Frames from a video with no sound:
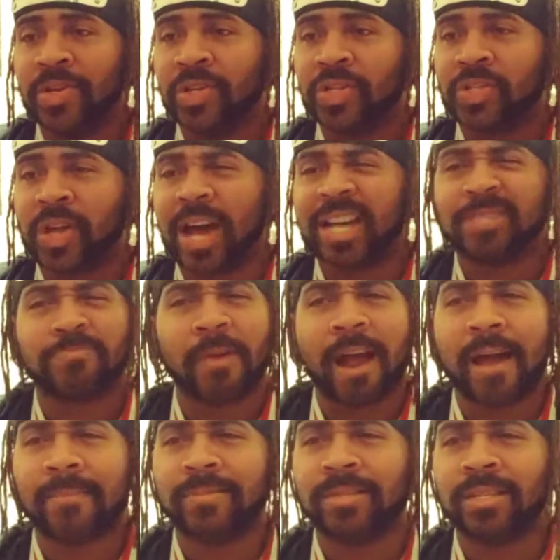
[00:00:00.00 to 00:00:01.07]
So I was
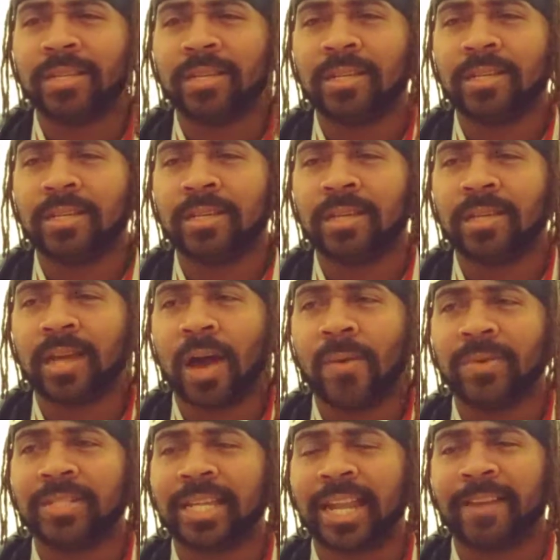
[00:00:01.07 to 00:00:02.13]
probably, I
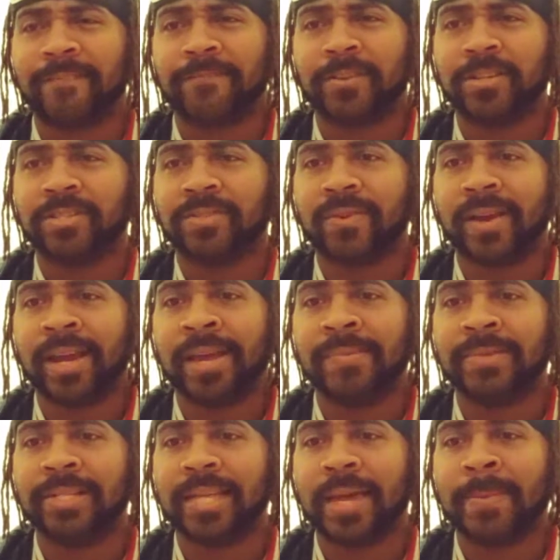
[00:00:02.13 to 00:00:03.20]
want to say like first grade
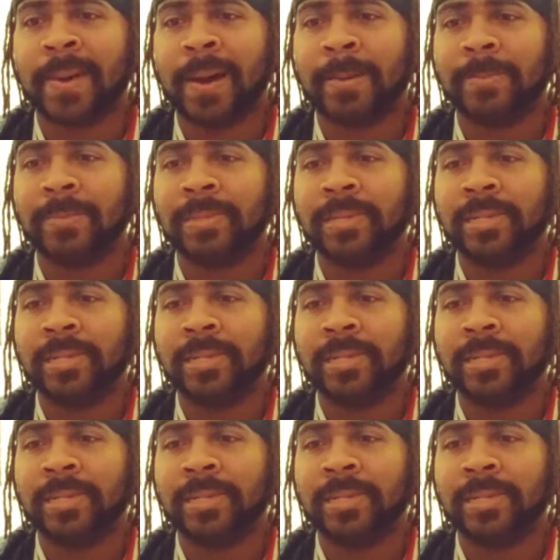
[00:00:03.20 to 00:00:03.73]
when this came out.